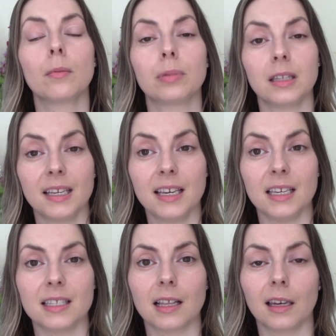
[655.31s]

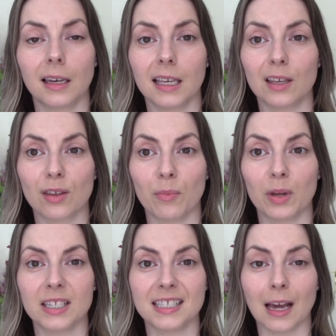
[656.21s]
please link
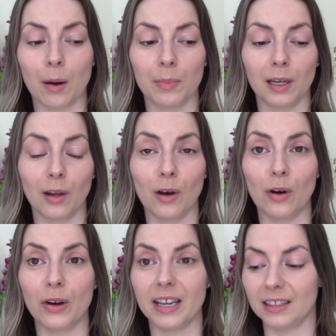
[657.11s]
them down
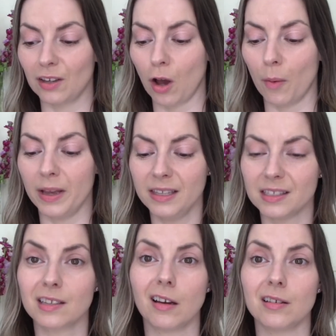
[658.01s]
below in the
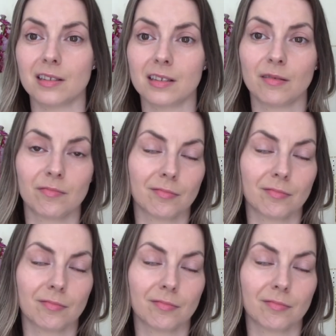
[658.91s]
comments, because